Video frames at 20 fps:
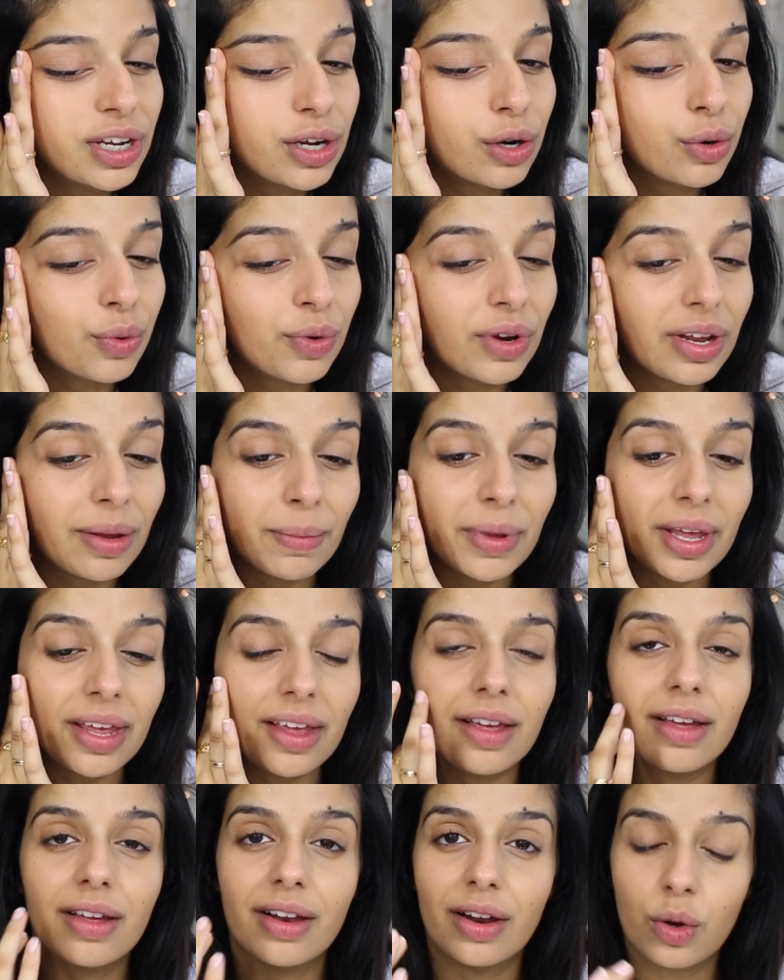
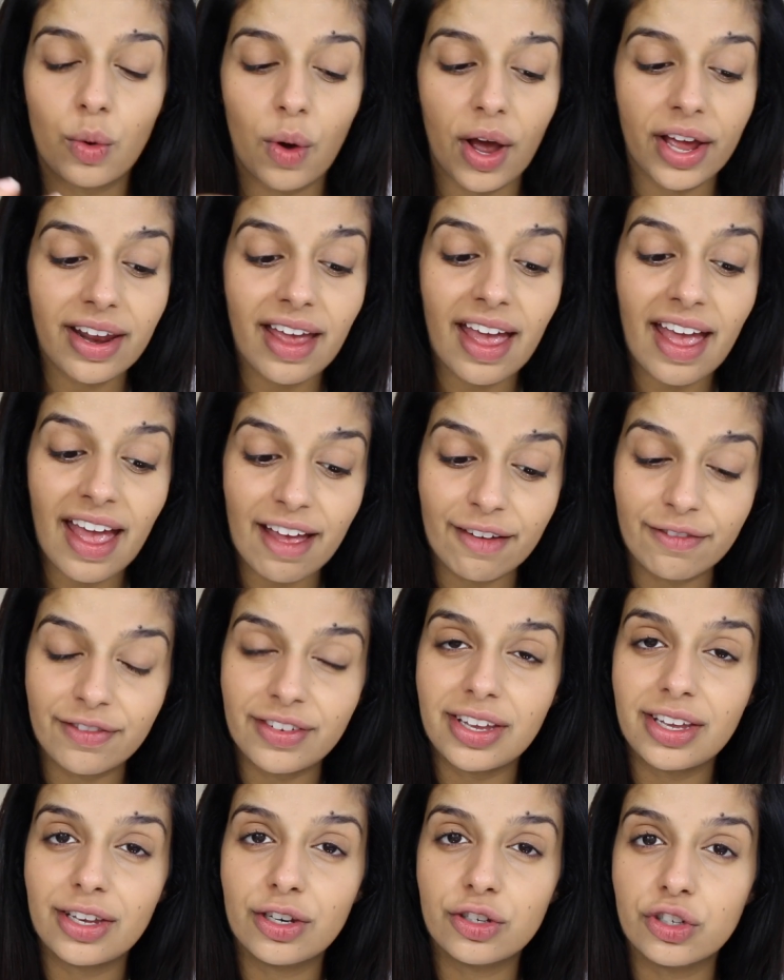creamy, quite a
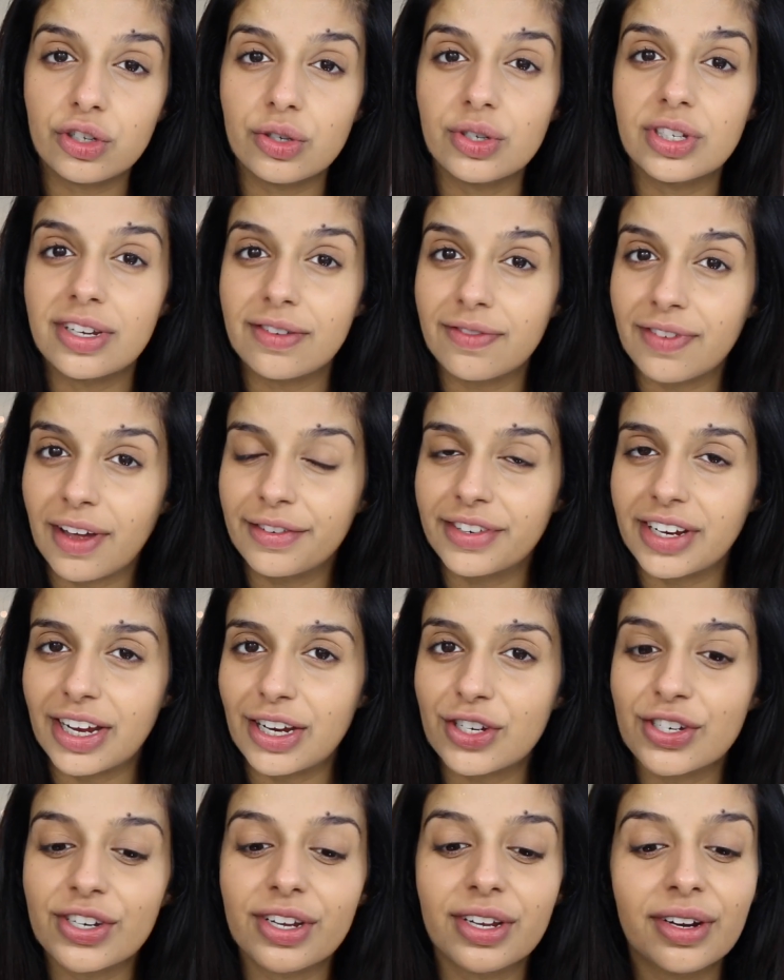heavy duty
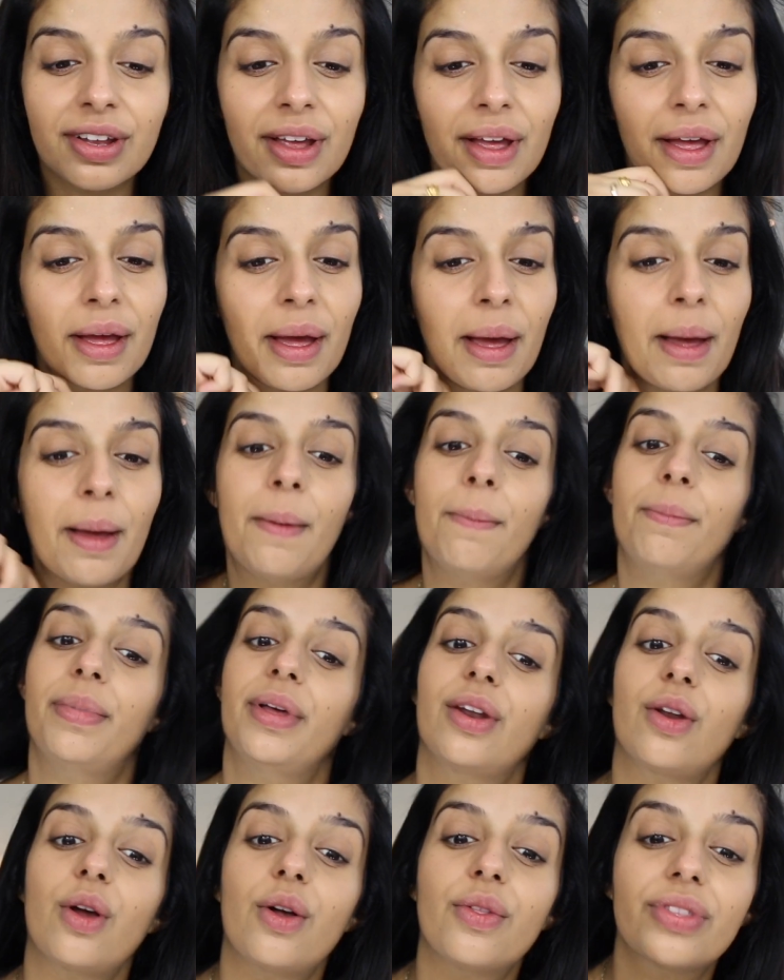foundation,
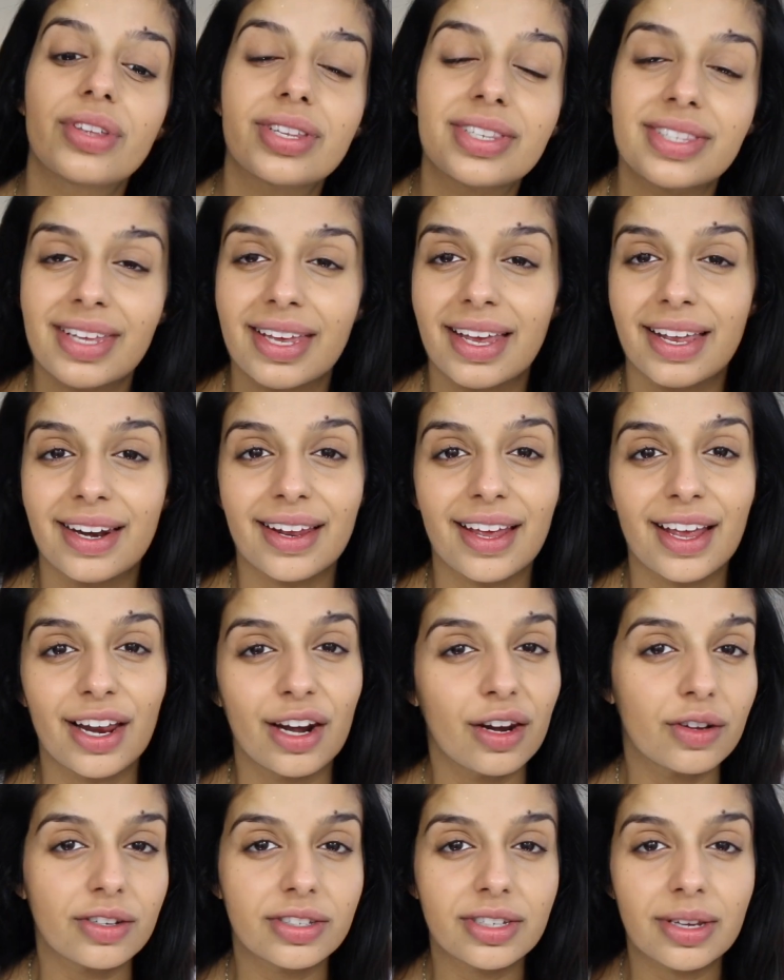but on the skin it
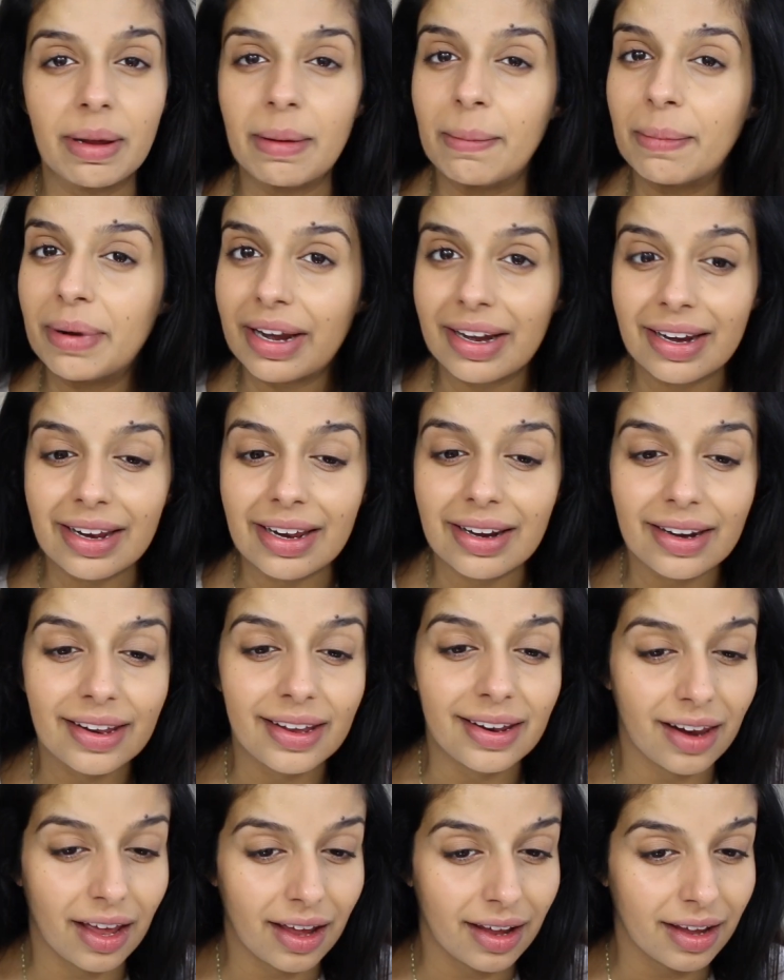looks
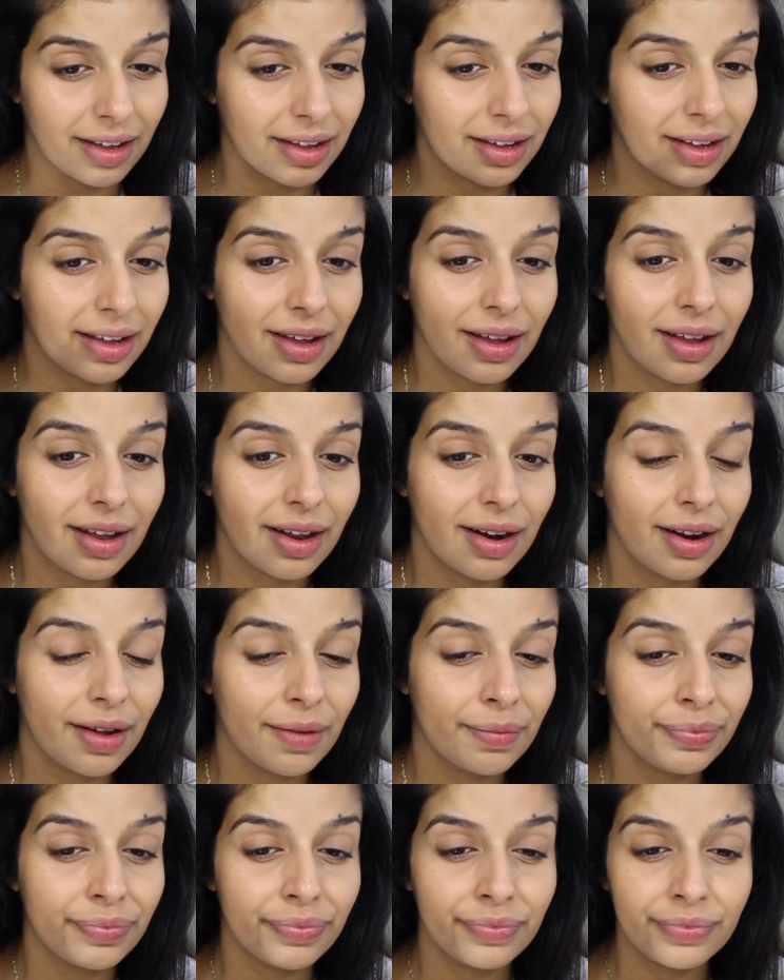completely like
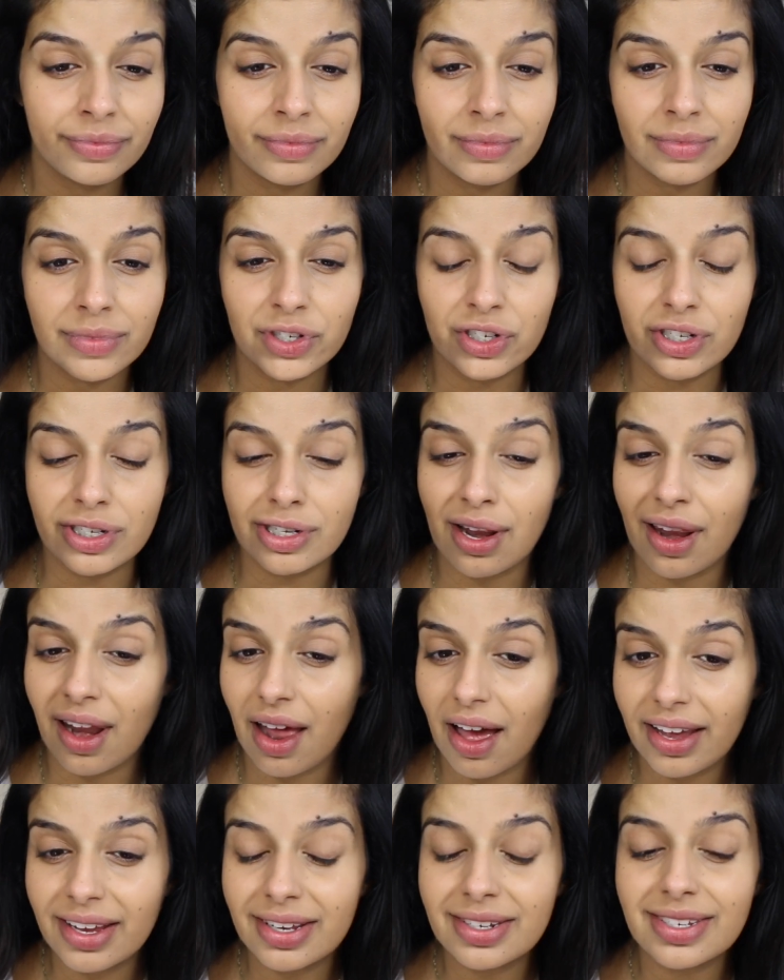just
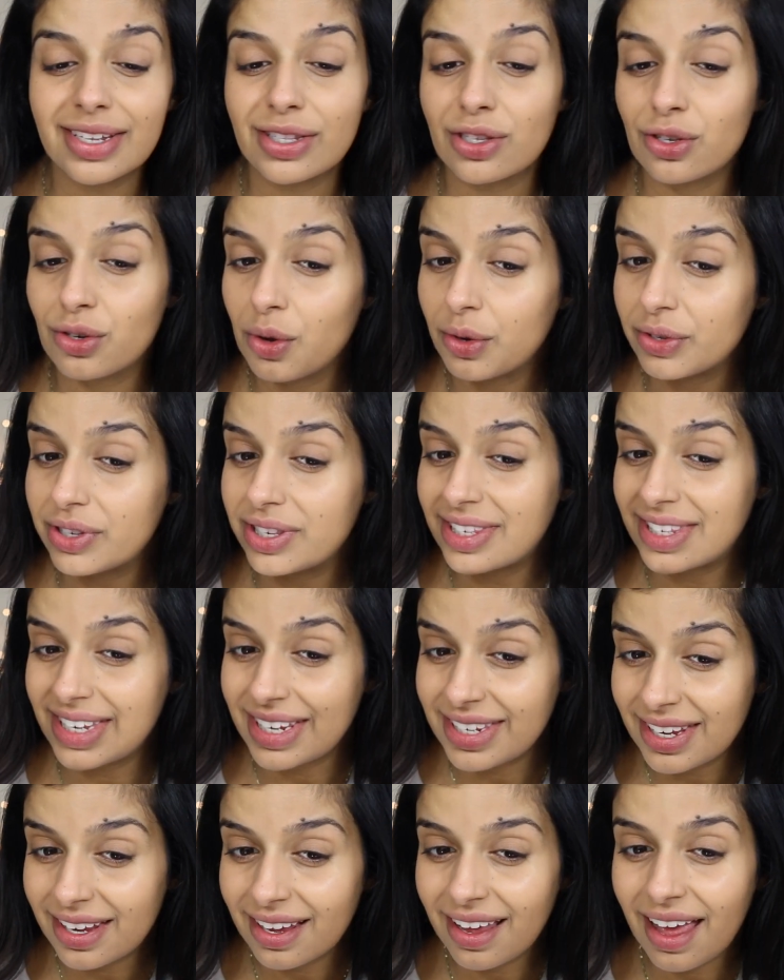light. It's not
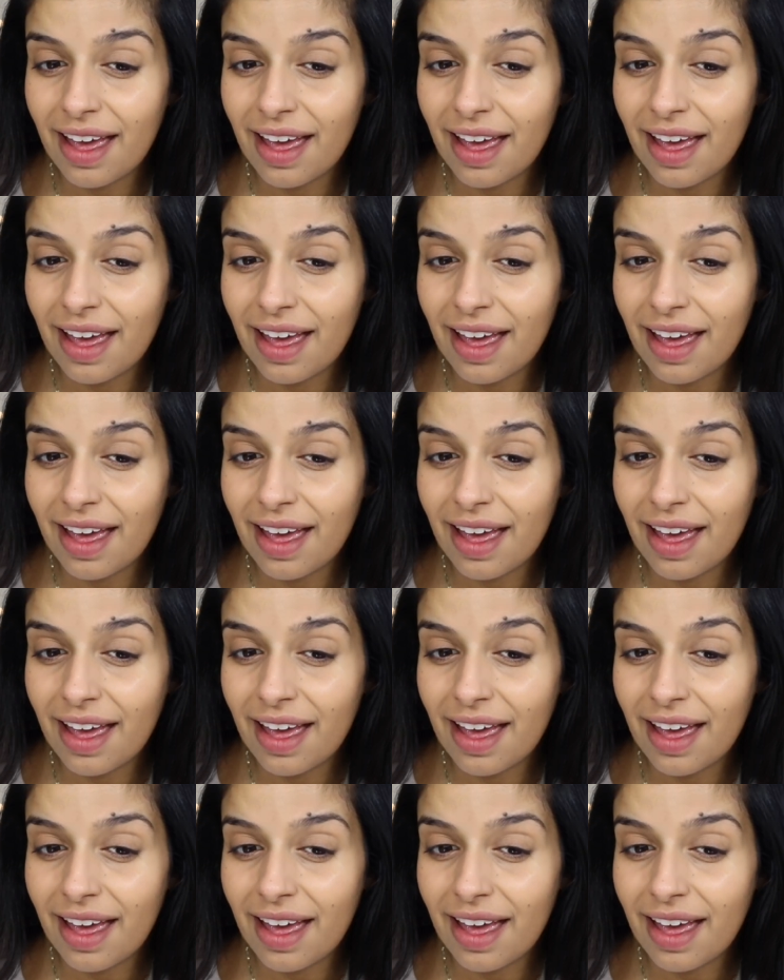sitting